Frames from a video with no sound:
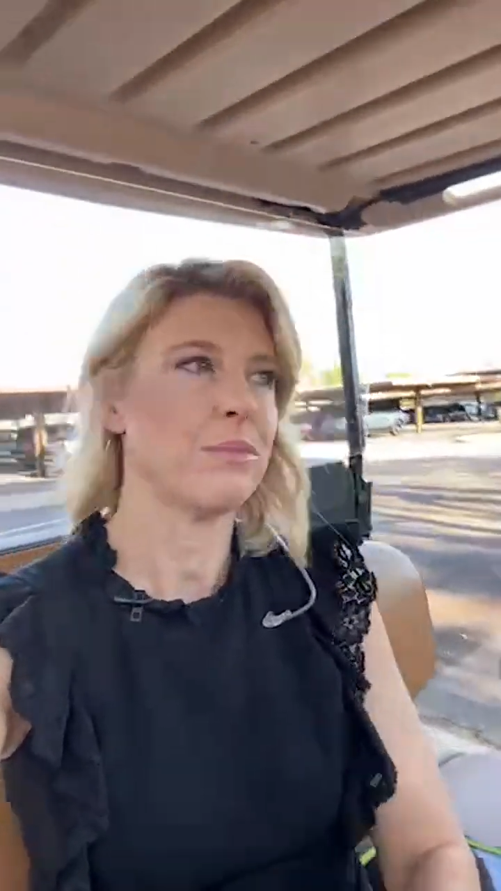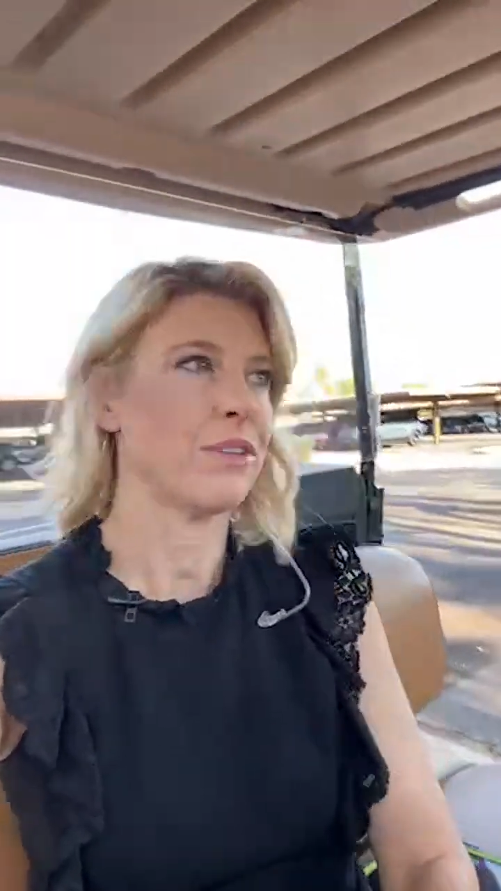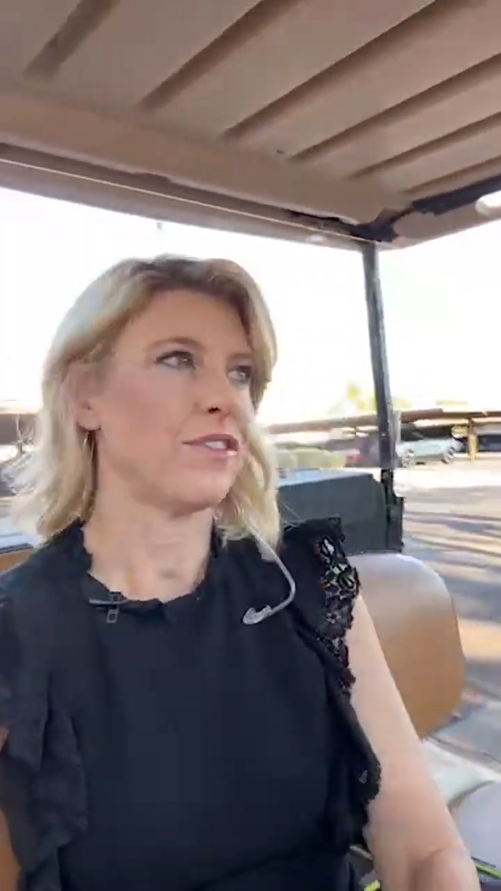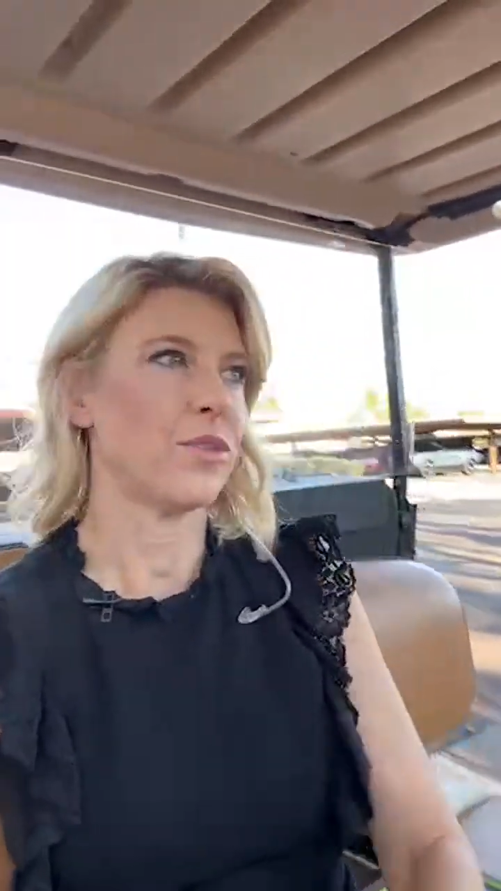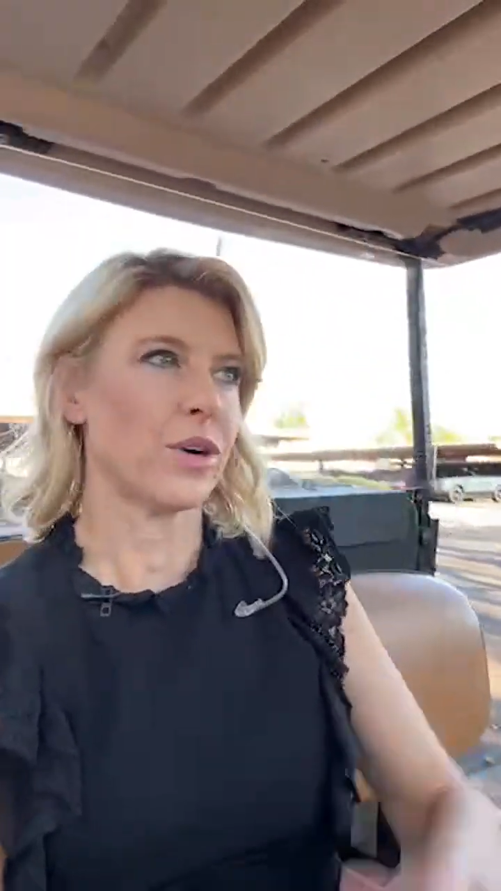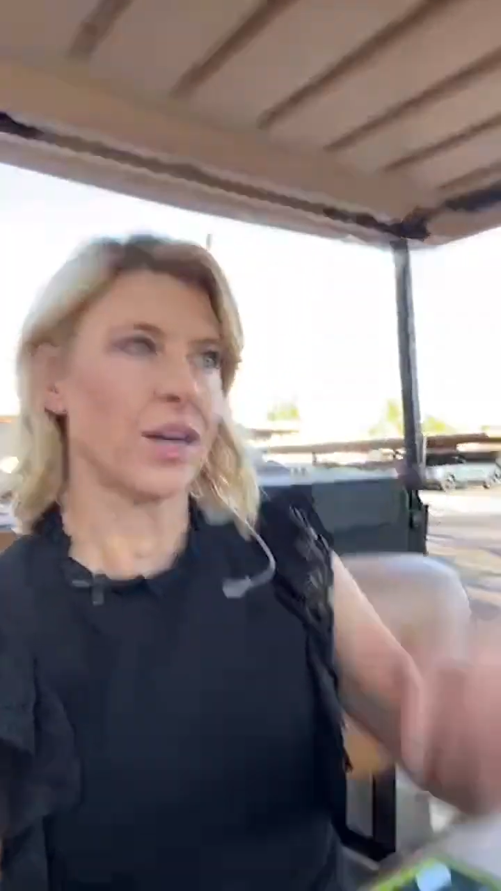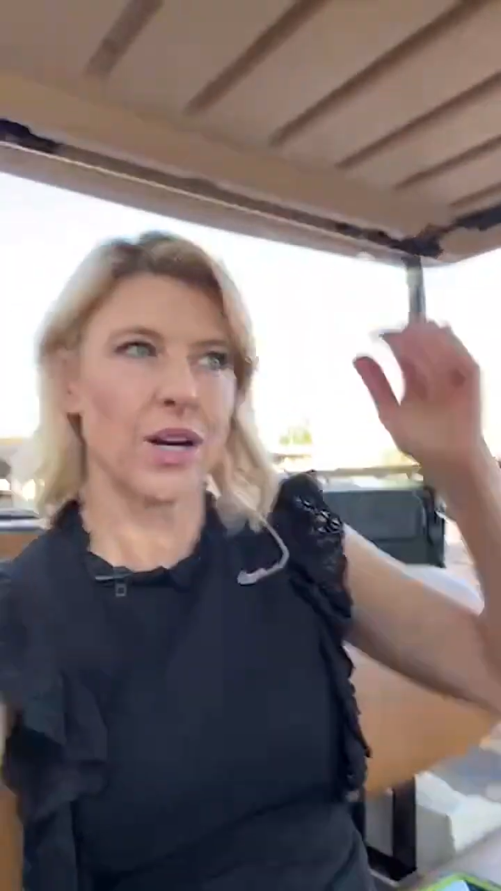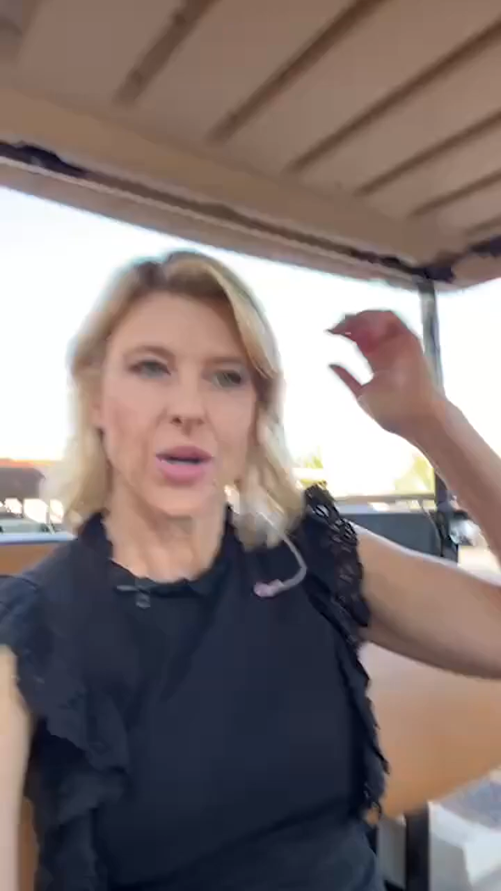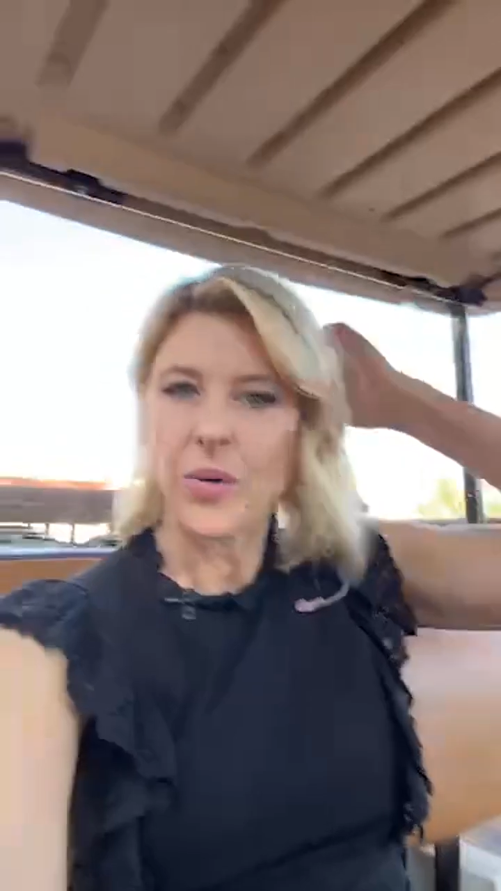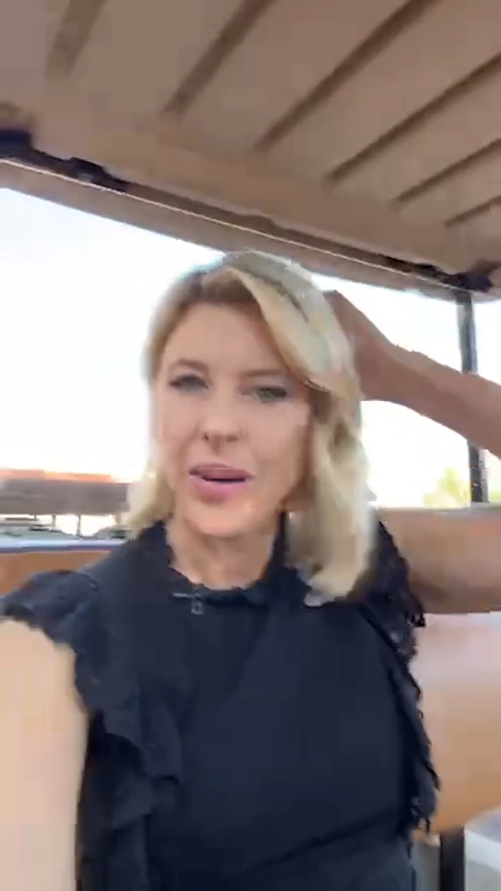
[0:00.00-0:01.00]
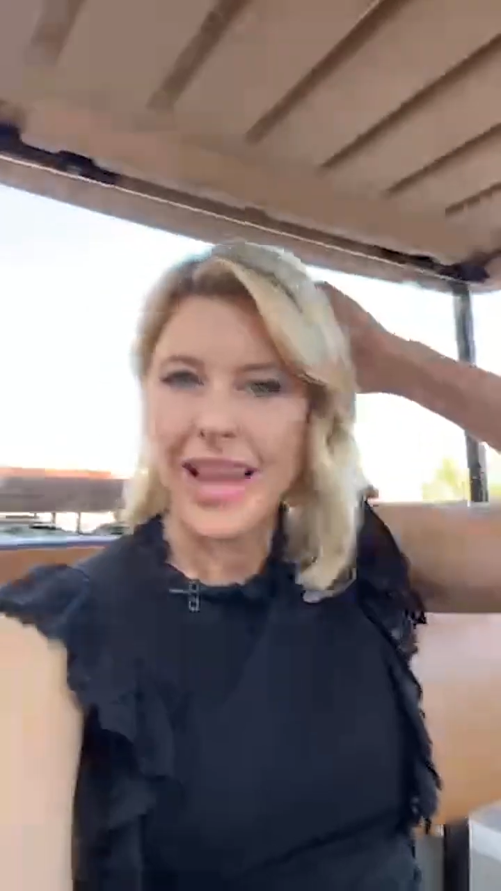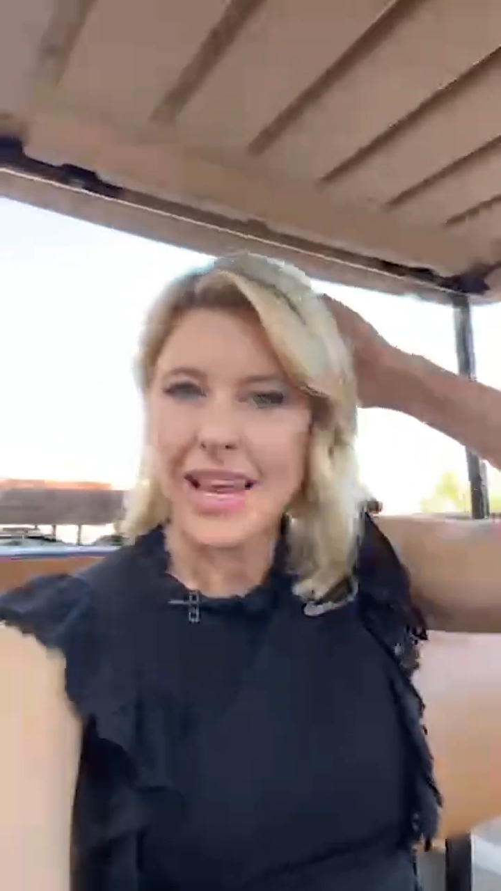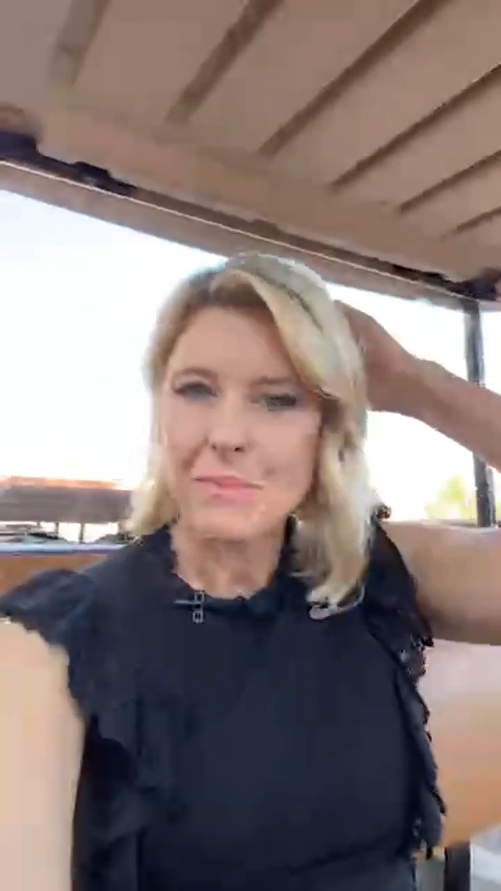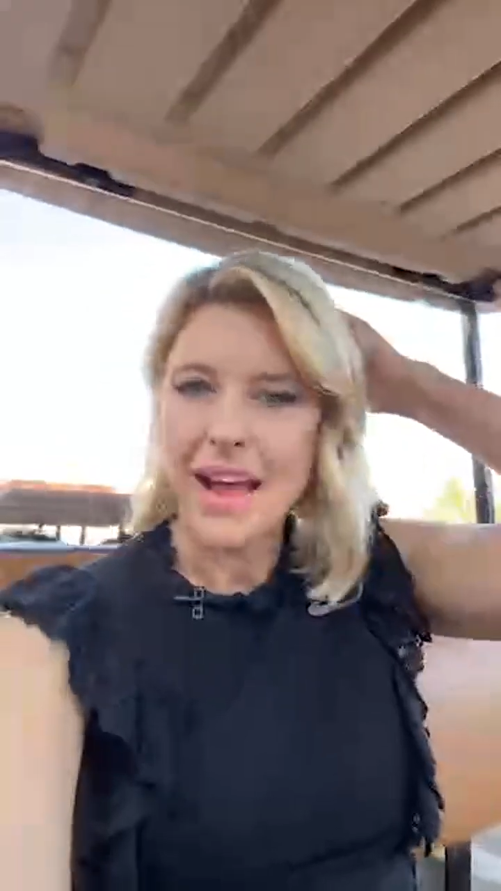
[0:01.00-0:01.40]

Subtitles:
before we head